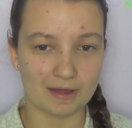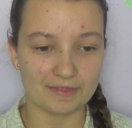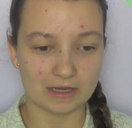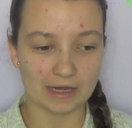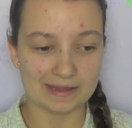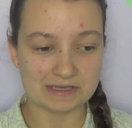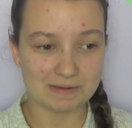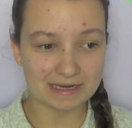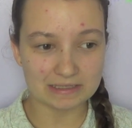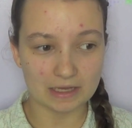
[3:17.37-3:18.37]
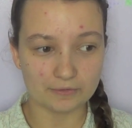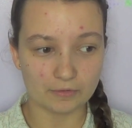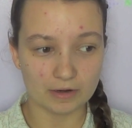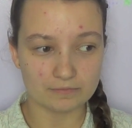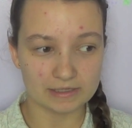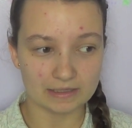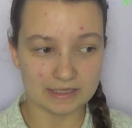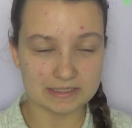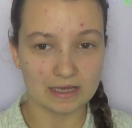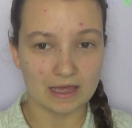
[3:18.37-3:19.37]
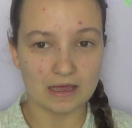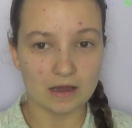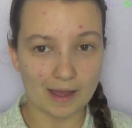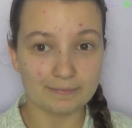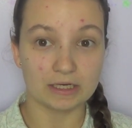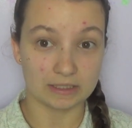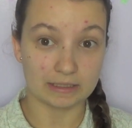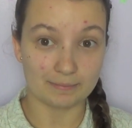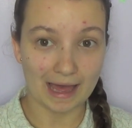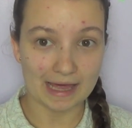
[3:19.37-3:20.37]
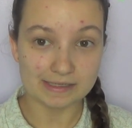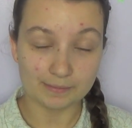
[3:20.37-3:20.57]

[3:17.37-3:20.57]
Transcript: but I think I had this panty liner on and I realised I'm going to need a pad.